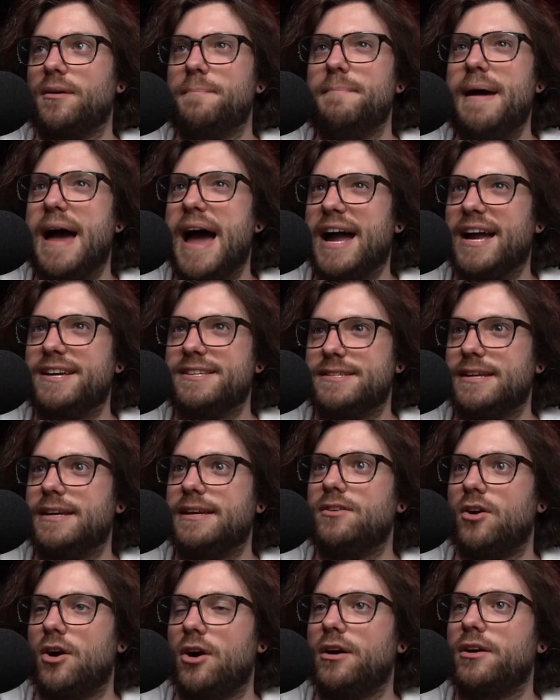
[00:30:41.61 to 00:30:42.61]

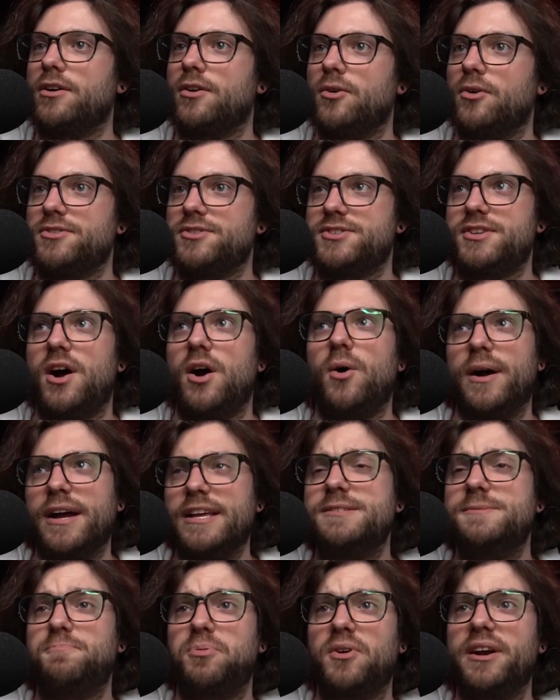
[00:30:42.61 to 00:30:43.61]
magazine 50s. Article. So
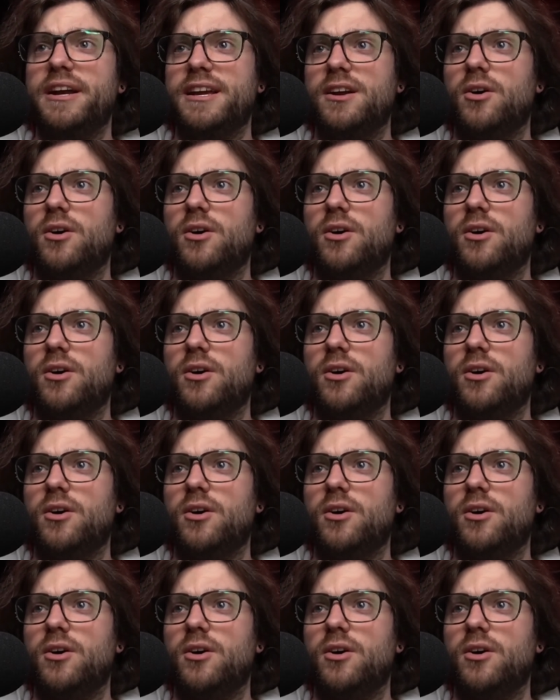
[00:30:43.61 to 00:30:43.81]
it's pretty